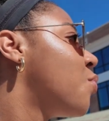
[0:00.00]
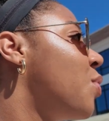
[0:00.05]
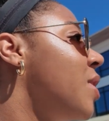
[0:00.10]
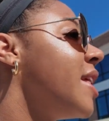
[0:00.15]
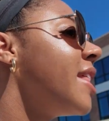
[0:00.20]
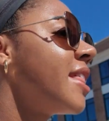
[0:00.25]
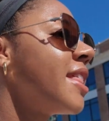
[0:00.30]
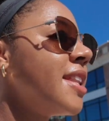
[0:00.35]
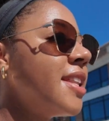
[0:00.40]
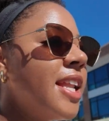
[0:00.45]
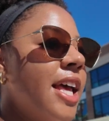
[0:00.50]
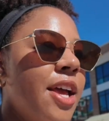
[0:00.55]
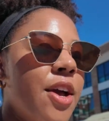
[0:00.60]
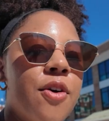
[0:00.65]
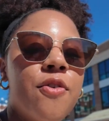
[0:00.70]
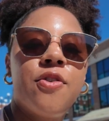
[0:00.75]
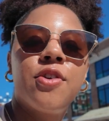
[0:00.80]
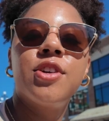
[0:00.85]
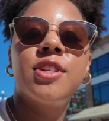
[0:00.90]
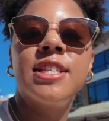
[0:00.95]
with
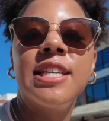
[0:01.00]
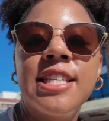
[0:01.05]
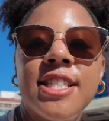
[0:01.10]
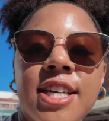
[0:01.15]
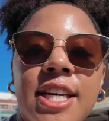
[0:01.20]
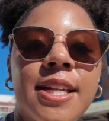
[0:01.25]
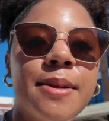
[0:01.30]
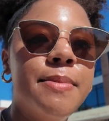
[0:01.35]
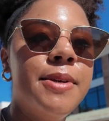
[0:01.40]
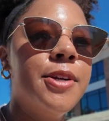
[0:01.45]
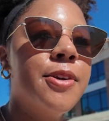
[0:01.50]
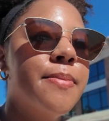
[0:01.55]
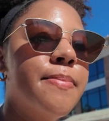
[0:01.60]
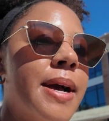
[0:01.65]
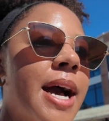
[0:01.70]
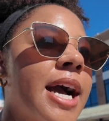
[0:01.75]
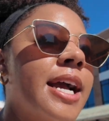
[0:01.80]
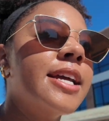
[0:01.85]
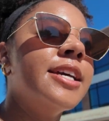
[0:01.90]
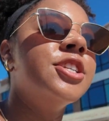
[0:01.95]
layovers is going to be your
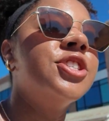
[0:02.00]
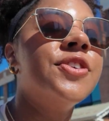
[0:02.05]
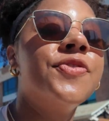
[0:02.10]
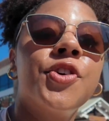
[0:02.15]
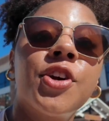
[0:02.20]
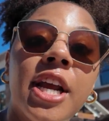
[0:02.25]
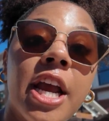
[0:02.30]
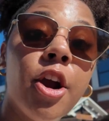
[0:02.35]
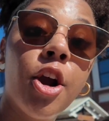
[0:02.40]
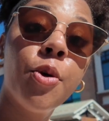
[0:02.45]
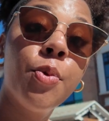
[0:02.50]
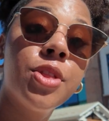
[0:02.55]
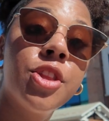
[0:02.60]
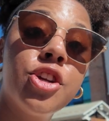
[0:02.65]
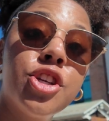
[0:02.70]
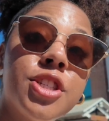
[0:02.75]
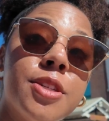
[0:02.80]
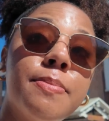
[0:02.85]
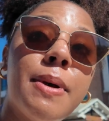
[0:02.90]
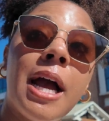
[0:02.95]
baggage. If you're carrying
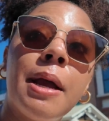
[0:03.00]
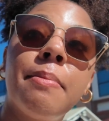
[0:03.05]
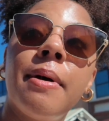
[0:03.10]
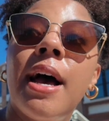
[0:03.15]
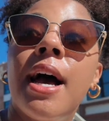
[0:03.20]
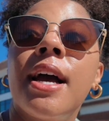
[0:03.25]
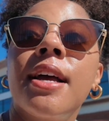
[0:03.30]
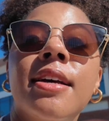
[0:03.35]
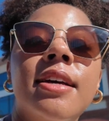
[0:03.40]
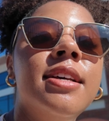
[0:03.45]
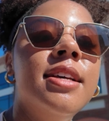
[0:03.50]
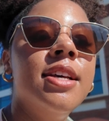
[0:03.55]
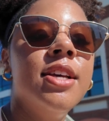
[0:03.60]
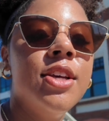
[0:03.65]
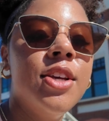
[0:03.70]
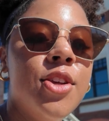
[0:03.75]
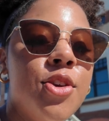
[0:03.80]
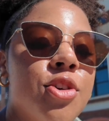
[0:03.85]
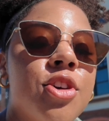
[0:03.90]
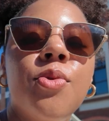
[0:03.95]
with just a backpack,
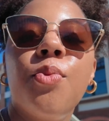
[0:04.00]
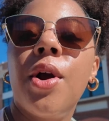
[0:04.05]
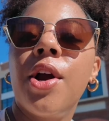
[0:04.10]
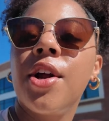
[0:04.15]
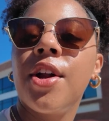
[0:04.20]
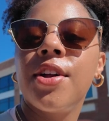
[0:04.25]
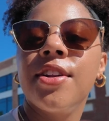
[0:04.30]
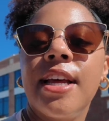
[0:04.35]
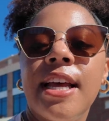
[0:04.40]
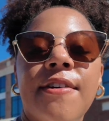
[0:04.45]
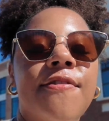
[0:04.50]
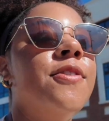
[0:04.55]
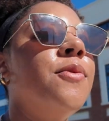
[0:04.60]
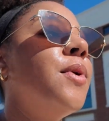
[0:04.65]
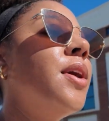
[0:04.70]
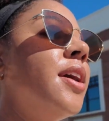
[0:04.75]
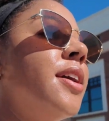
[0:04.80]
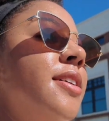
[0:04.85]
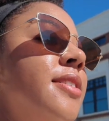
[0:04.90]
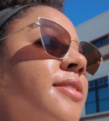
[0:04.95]
you can wear it all day if
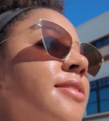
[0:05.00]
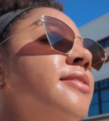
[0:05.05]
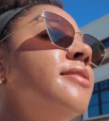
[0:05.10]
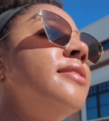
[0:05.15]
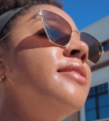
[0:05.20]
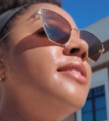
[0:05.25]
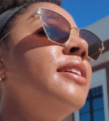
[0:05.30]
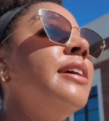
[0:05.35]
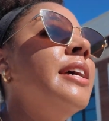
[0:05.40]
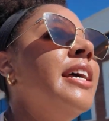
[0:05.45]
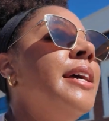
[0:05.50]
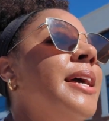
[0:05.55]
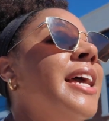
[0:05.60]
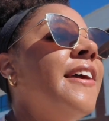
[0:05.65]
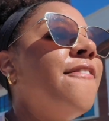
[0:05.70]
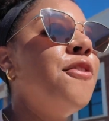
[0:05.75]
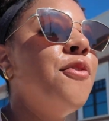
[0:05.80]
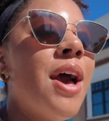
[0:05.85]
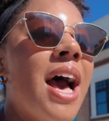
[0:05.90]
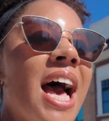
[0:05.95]
you want.
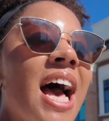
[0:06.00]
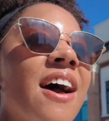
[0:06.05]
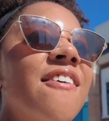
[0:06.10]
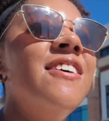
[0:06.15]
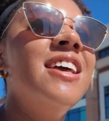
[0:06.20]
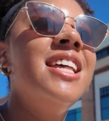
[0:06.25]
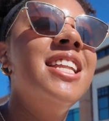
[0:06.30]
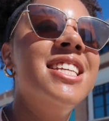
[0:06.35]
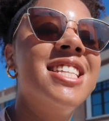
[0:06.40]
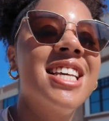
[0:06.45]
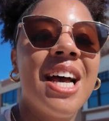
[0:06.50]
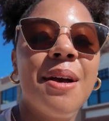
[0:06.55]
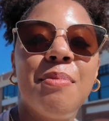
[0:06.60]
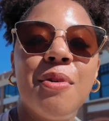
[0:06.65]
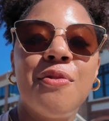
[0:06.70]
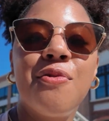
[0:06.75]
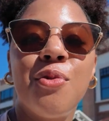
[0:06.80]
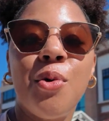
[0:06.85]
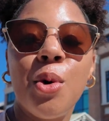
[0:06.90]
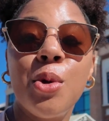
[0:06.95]
If you have any
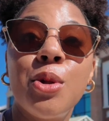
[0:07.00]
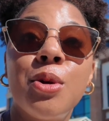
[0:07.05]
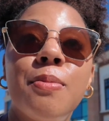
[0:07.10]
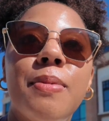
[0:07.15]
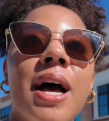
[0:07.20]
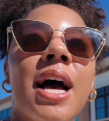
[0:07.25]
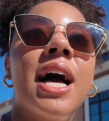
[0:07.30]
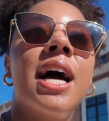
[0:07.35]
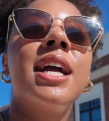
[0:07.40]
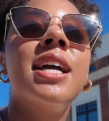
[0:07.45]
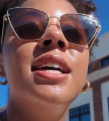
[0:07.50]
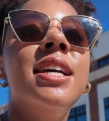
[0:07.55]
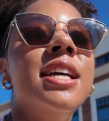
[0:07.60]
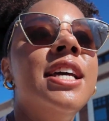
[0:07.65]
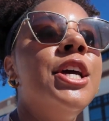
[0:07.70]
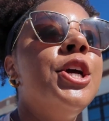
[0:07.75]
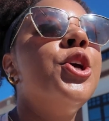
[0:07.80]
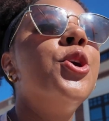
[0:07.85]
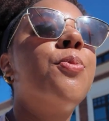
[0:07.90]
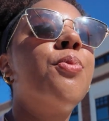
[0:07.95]
type of roller bag,
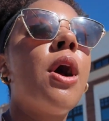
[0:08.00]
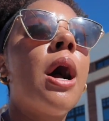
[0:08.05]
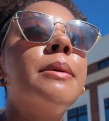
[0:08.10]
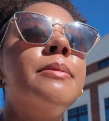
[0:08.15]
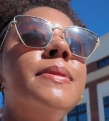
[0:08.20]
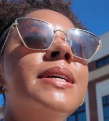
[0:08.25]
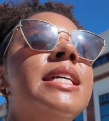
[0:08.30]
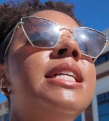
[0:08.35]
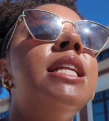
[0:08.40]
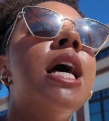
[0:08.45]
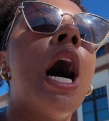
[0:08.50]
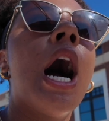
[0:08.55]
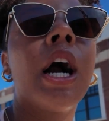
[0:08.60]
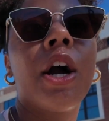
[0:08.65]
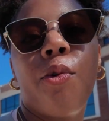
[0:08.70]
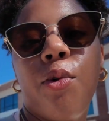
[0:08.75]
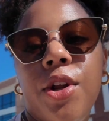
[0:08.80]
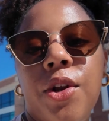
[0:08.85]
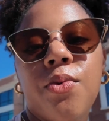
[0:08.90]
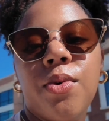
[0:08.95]
you're probably
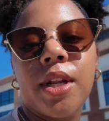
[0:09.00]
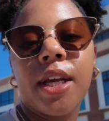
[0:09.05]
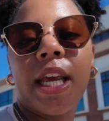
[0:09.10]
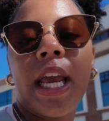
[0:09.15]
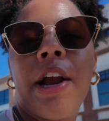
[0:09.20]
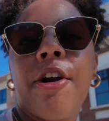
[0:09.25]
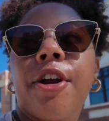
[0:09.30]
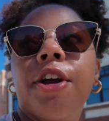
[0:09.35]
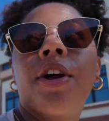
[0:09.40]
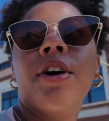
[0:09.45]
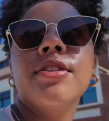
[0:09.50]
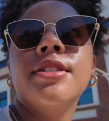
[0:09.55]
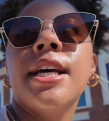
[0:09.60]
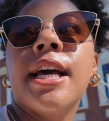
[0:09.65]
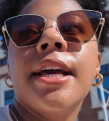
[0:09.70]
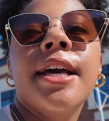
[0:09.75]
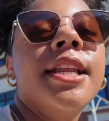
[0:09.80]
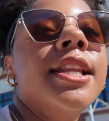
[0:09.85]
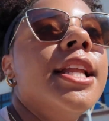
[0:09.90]
not going to want to carry it all day